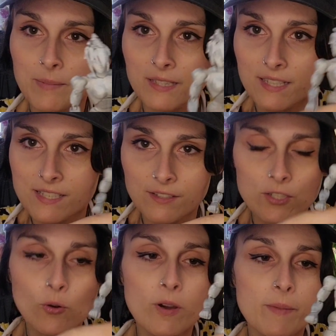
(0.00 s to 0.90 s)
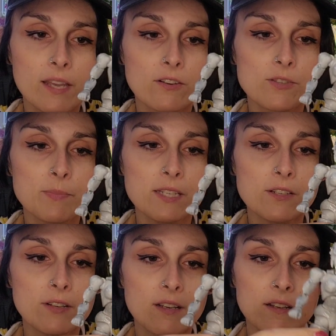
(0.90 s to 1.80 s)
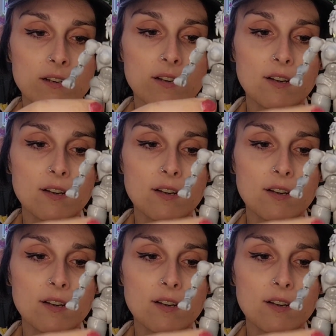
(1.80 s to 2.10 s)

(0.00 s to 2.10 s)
but that's how the toy makers be doing it.